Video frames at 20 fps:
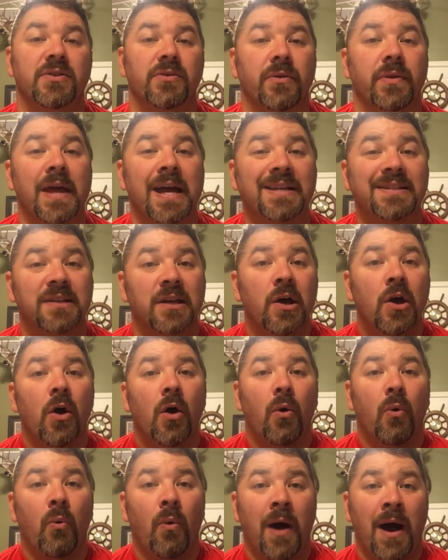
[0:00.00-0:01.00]
So that's
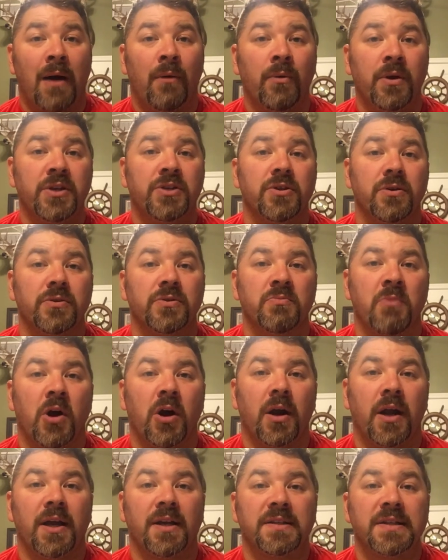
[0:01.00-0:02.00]
why we chose
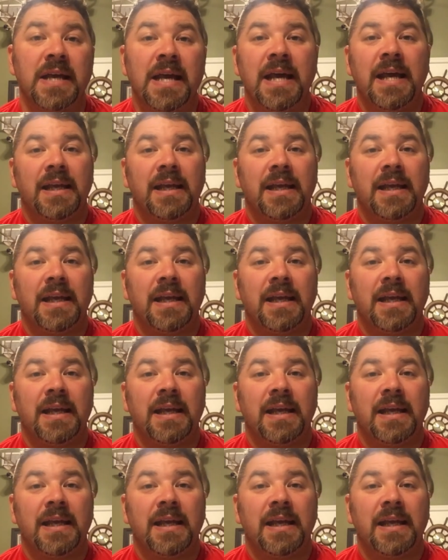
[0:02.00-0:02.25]
Marez.